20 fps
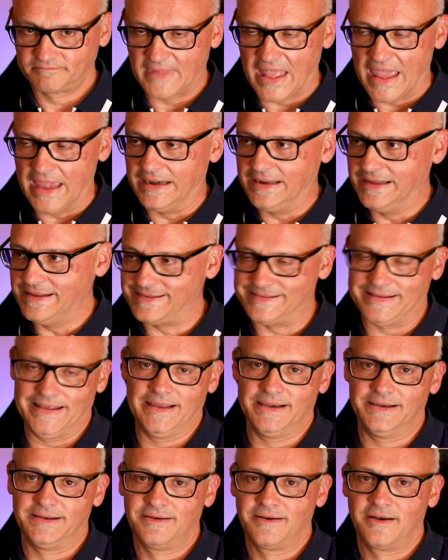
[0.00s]
and he
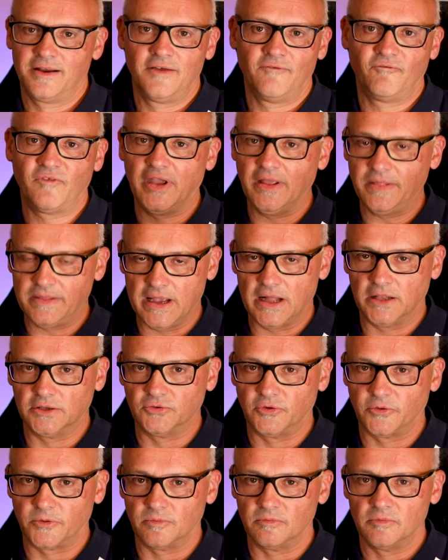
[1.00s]
said, forget the
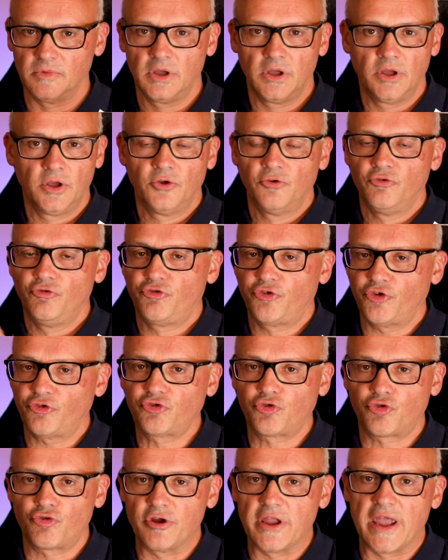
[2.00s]
algorithm,
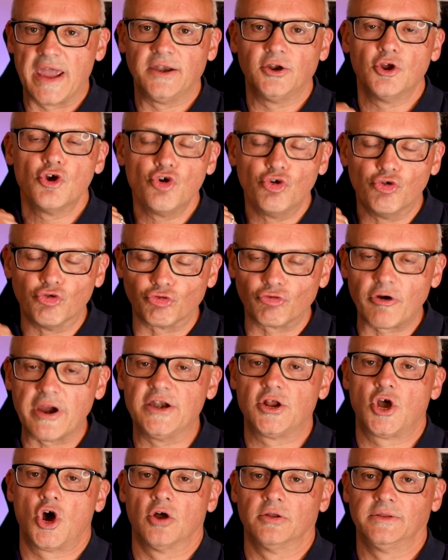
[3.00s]
just create
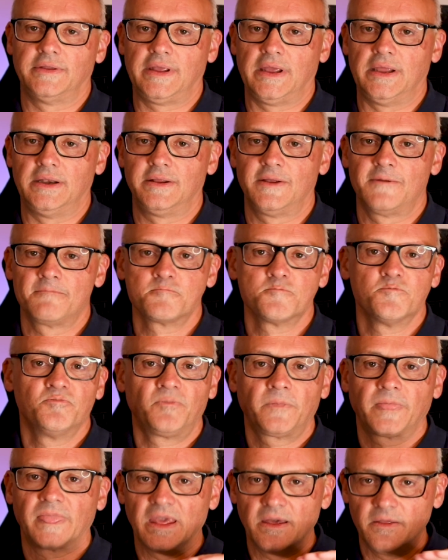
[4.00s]
great content.
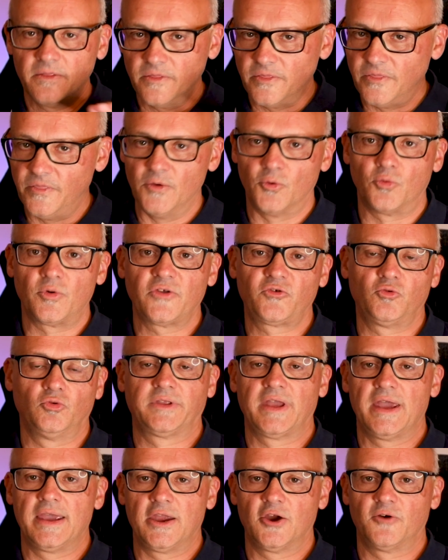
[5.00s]
The rest will
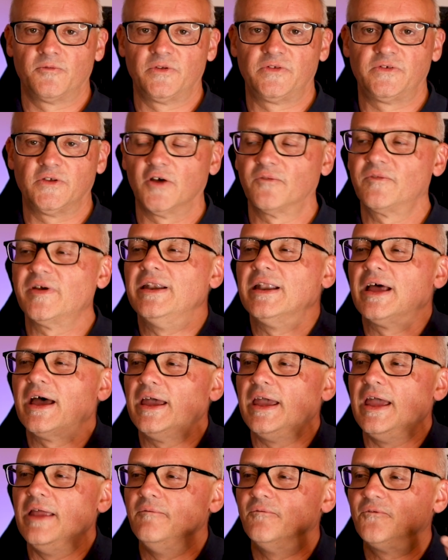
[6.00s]
take care of itself.
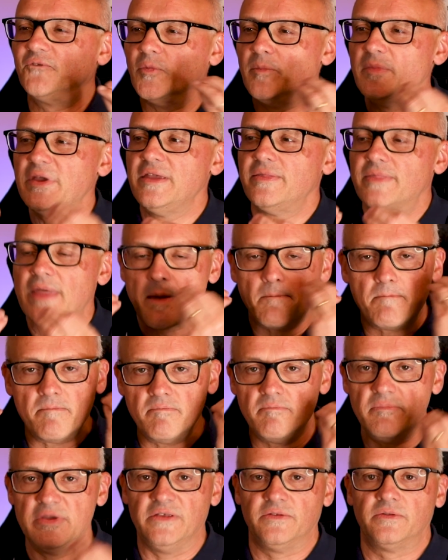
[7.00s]
And for me,
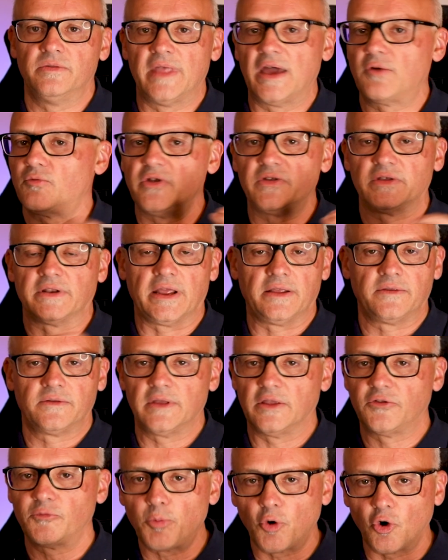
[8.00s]
that resonates.
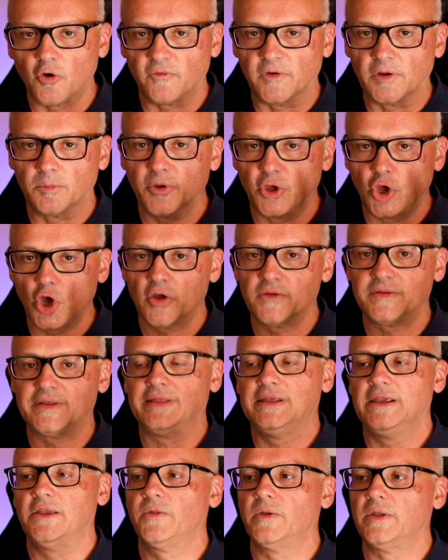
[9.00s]
It's perfect, because at
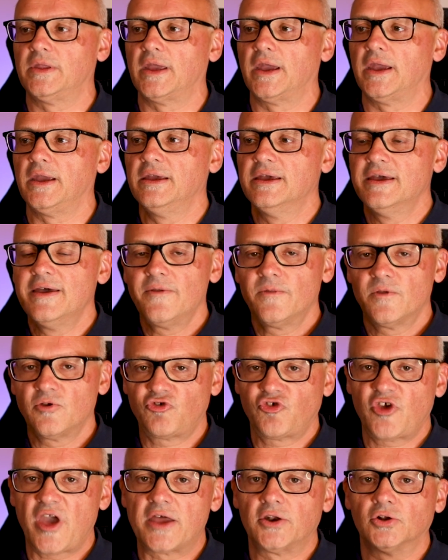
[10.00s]
the end of the day, the
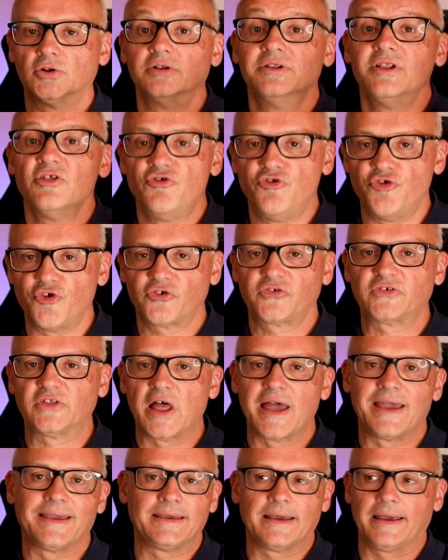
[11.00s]
channel, just
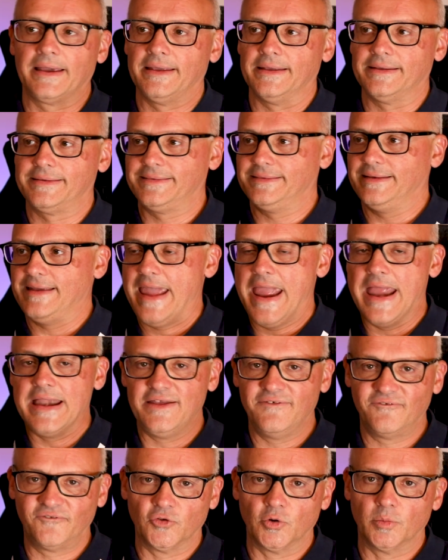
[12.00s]
like, I guess,
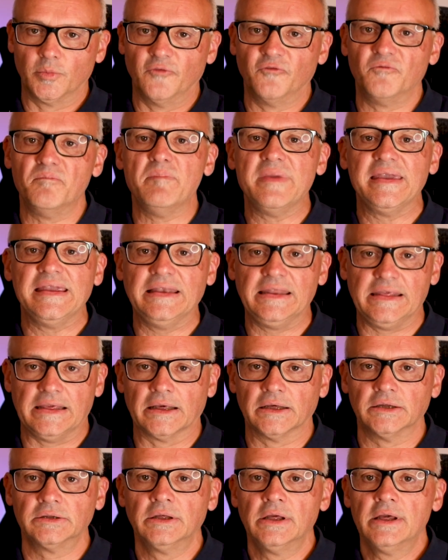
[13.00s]
any form of
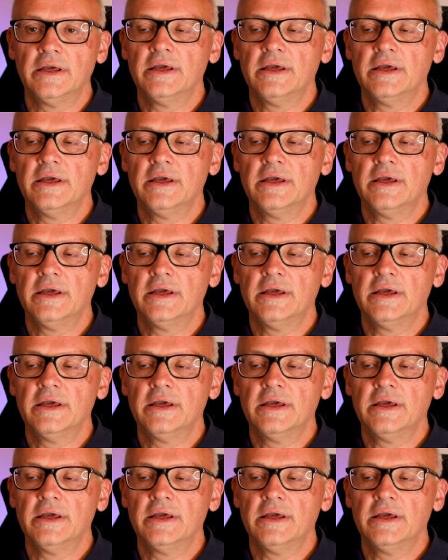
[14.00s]
media,